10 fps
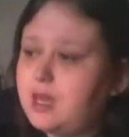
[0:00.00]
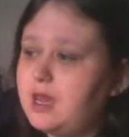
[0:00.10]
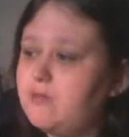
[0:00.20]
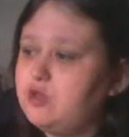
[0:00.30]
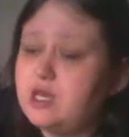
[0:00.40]

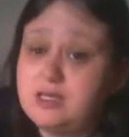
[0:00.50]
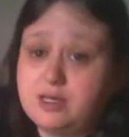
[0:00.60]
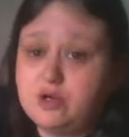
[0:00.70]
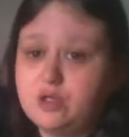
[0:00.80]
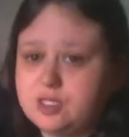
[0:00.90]
She is a
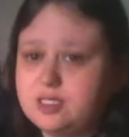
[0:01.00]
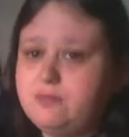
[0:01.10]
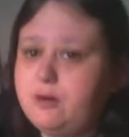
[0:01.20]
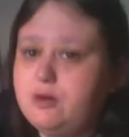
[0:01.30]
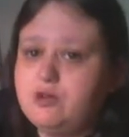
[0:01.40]
good
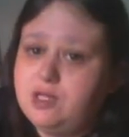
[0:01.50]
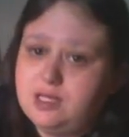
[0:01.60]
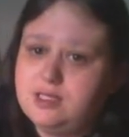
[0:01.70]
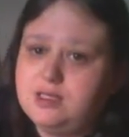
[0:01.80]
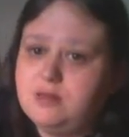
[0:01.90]
sleeper, she
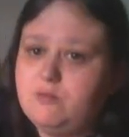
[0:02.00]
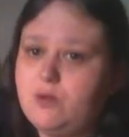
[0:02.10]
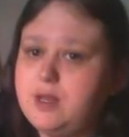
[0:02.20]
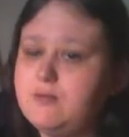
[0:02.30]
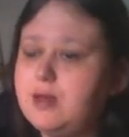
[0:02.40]
does sleep
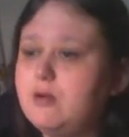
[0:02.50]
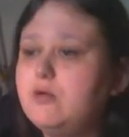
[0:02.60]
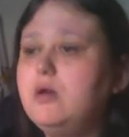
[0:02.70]
quite well.